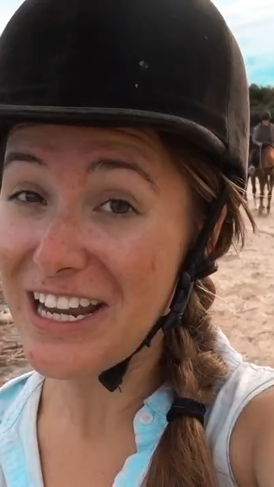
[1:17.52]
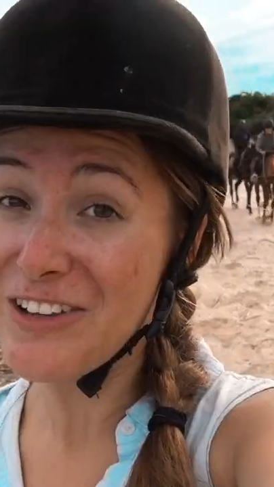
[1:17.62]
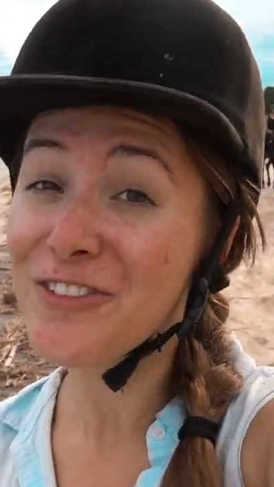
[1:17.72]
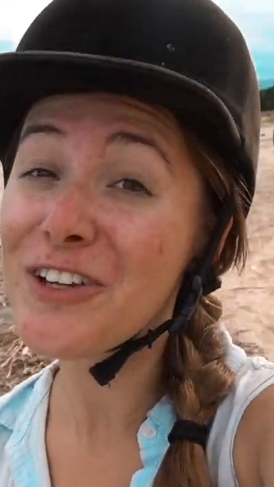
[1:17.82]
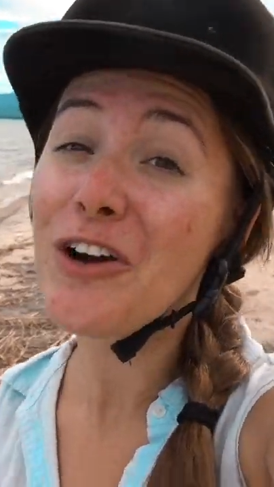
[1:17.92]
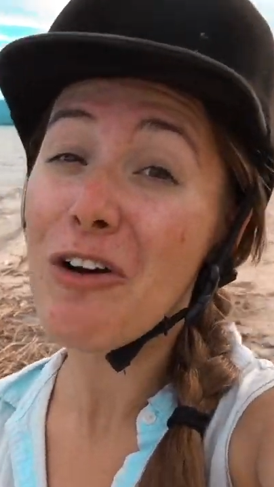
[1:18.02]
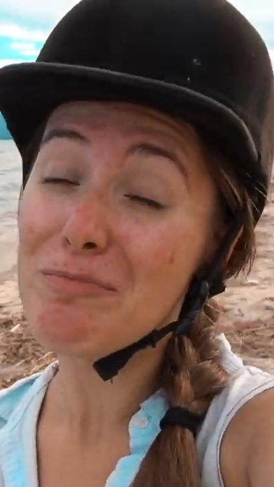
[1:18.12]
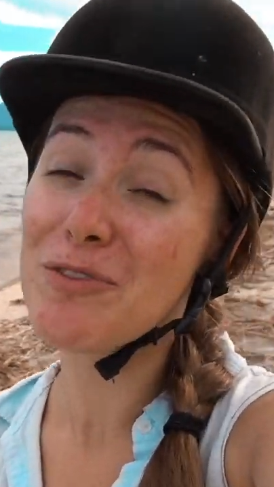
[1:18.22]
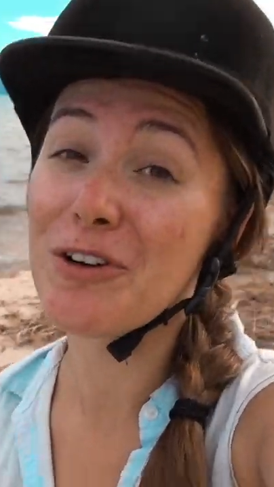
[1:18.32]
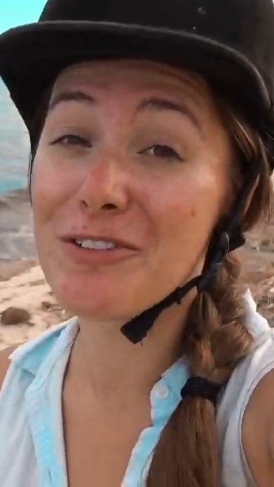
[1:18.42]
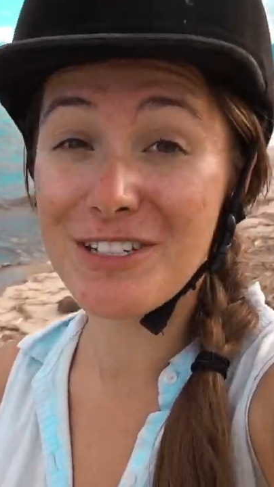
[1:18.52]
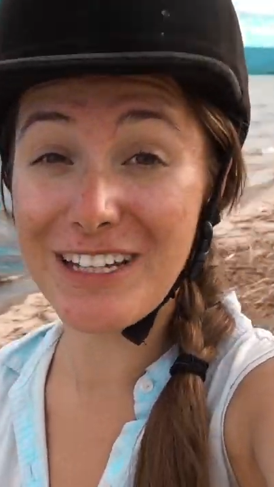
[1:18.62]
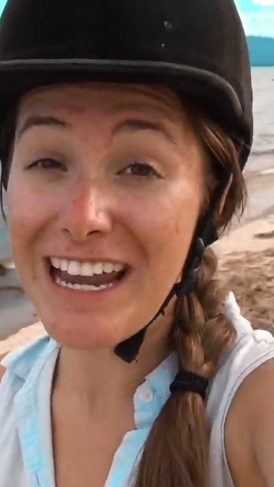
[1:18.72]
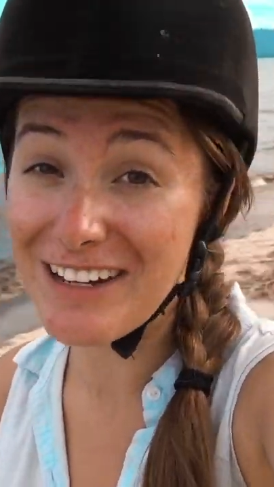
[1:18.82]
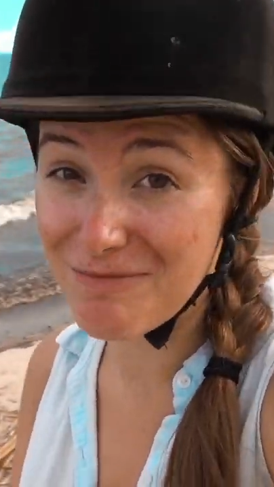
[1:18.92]
If you go up north to
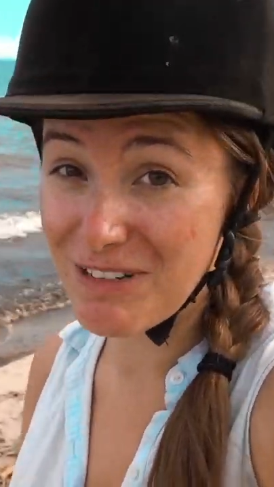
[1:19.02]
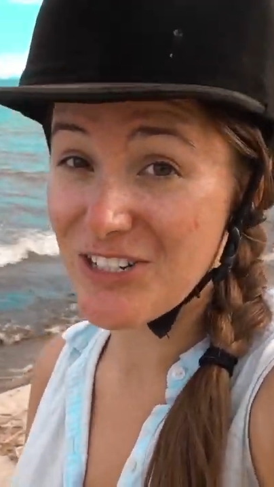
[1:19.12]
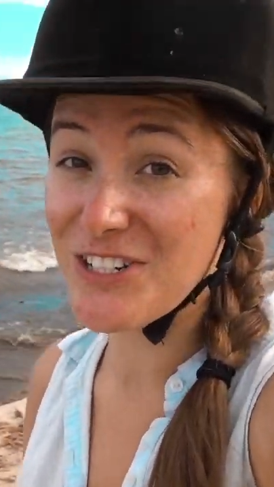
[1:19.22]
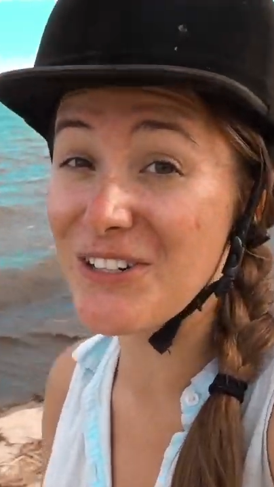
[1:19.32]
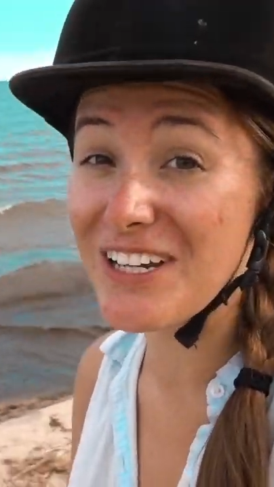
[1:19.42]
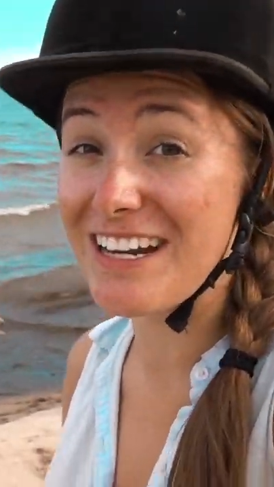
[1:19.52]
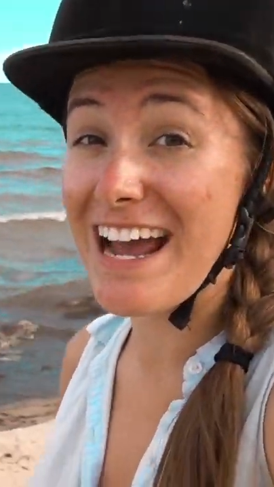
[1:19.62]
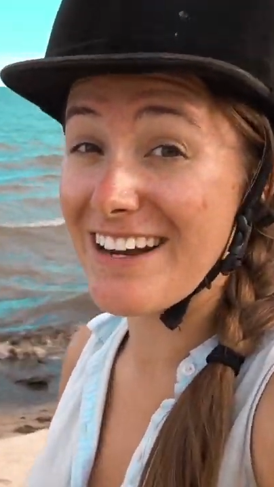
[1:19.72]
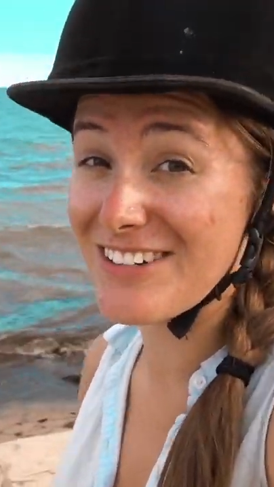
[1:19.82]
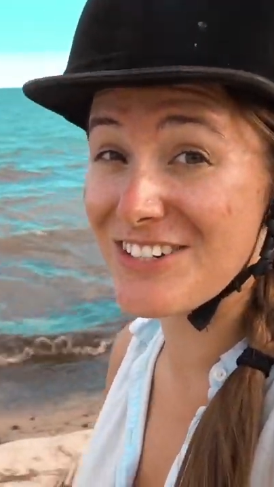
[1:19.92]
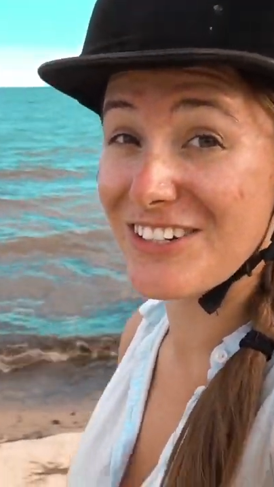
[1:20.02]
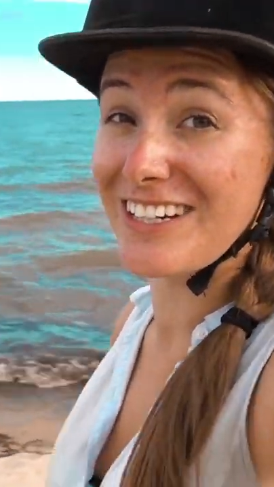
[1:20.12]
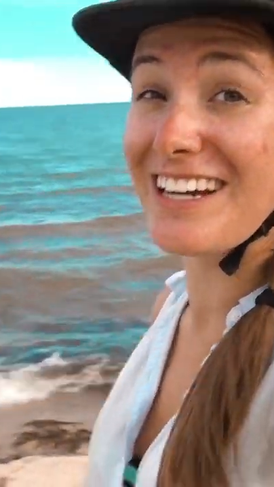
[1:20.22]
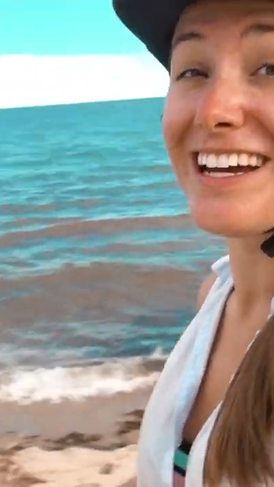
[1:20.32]
Kande Beach, you can actually